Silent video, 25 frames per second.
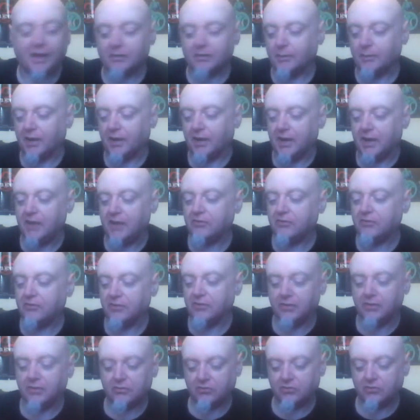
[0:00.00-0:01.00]
I am not against
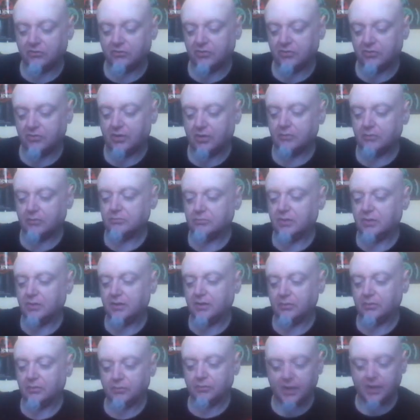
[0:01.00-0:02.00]
it. It's just you
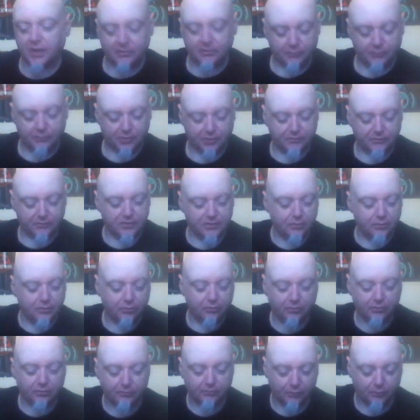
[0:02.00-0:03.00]
know I don't have much
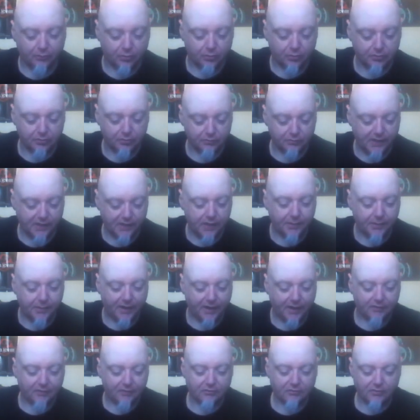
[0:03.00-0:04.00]
use for fanny
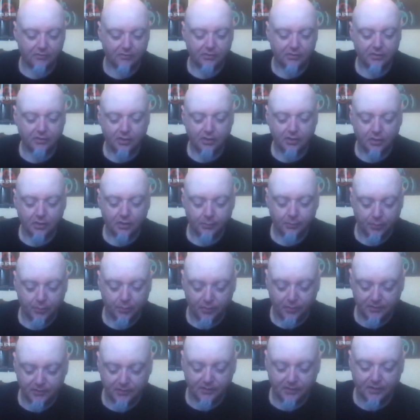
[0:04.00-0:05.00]
packs. It'd be
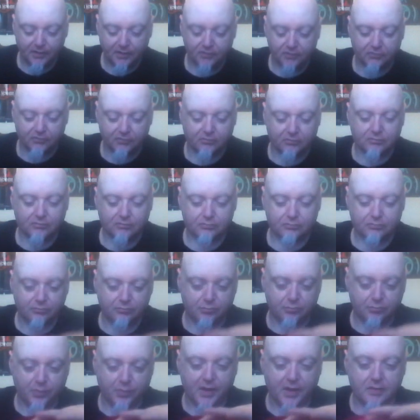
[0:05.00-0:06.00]
quite the nice
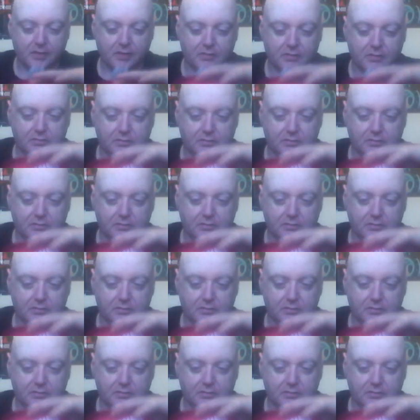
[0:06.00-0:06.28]
thing to.